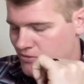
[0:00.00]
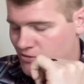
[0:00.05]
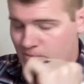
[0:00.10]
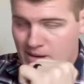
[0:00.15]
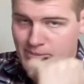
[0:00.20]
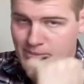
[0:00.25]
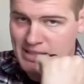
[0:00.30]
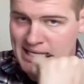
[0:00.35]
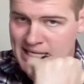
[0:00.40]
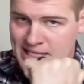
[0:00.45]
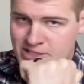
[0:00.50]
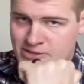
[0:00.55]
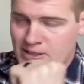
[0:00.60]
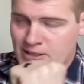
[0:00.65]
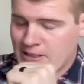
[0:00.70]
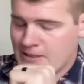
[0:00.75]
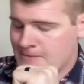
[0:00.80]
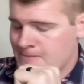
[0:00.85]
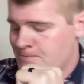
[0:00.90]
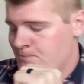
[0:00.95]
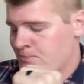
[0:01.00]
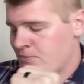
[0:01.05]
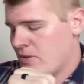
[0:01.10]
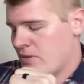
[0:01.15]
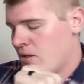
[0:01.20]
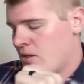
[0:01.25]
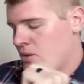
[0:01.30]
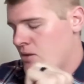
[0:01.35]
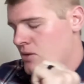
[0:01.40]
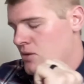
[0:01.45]
my black truck,
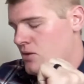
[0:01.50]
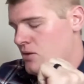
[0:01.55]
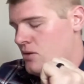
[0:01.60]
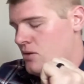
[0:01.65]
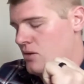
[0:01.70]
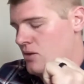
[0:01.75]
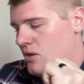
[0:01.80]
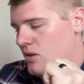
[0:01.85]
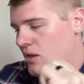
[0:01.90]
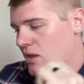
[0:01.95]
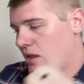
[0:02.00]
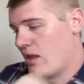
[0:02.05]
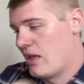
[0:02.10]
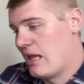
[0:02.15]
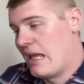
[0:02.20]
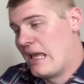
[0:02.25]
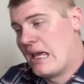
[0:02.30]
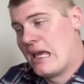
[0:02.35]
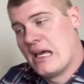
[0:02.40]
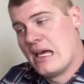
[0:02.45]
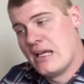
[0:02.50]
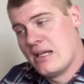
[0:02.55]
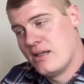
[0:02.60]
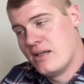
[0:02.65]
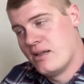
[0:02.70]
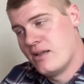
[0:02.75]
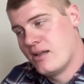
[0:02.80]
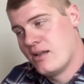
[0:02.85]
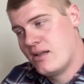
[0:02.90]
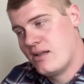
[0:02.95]

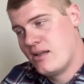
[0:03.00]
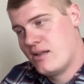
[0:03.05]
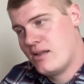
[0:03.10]
and